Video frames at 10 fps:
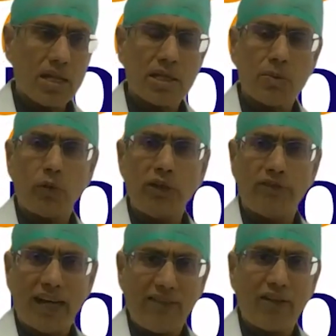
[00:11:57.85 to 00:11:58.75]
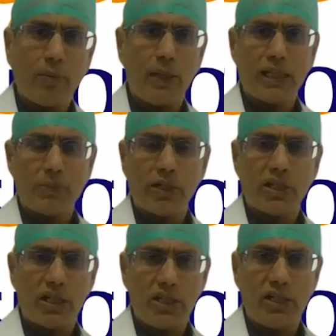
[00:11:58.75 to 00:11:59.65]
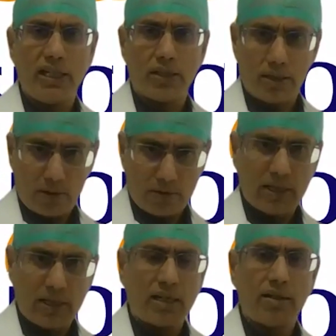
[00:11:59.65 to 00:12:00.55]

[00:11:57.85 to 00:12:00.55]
some of the valve replacement surgeries, which are